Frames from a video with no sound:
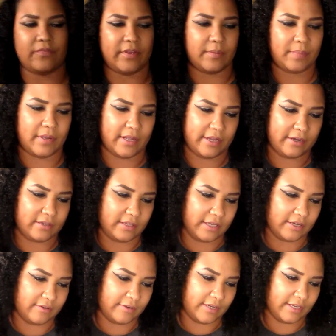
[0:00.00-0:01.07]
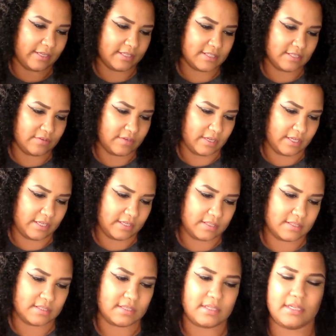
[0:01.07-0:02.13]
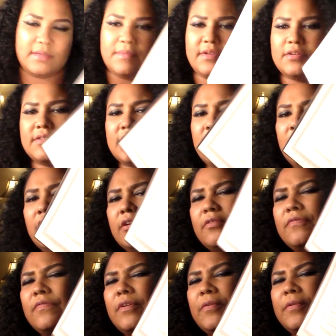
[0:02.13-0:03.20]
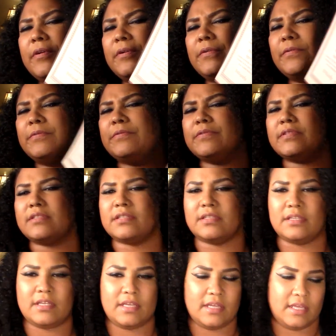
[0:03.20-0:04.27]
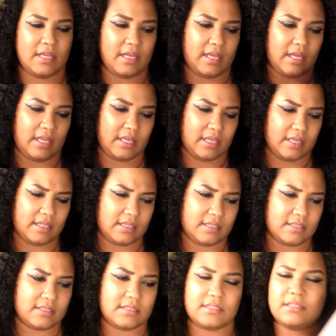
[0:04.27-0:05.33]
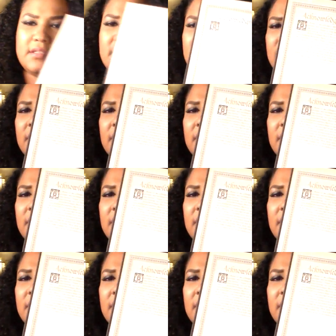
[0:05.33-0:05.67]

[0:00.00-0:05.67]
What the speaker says: vampire lettering. It's so nice. There's color photos, and